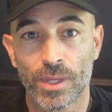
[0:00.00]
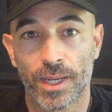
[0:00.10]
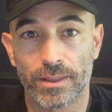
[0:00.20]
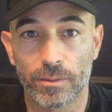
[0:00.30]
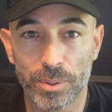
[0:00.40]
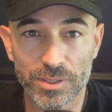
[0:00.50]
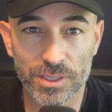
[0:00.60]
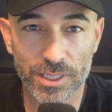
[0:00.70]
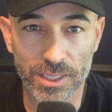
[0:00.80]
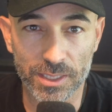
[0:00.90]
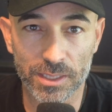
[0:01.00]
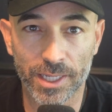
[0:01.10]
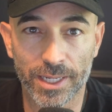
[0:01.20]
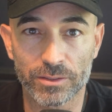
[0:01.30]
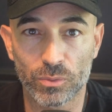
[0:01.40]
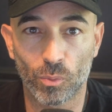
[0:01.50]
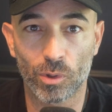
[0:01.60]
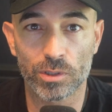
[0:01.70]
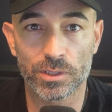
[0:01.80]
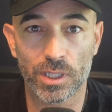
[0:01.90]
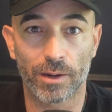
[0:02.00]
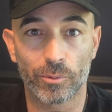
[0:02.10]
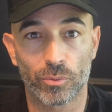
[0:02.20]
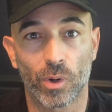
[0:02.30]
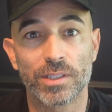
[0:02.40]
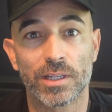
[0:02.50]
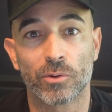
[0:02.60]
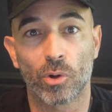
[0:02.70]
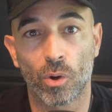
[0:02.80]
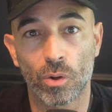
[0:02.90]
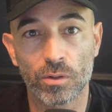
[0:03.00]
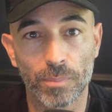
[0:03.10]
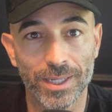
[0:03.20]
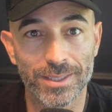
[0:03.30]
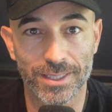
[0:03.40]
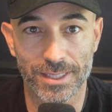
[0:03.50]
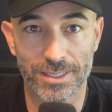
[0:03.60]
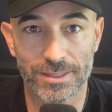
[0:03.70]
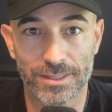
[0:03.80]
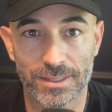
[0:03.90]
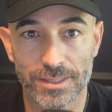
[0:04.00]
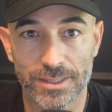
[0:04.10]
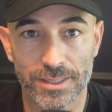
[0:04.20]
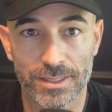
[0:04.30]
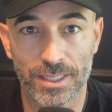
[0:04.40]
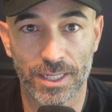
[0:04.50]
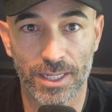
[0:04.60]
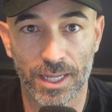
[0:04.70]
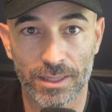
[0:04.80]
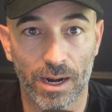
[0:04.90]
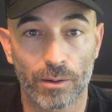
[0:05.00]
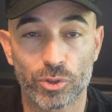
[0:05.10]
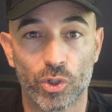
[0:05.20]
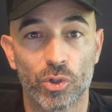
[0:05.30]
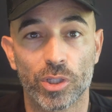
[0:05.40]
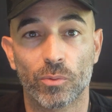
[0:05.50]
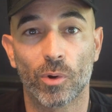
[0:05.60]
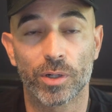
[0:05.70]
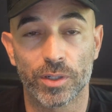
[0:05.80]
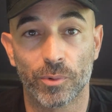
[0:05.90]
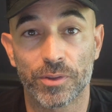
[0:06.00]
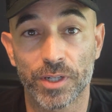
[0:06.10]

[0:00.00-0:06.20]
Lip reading: And the business at a glance was I would write down all of my leads that I was currently working with.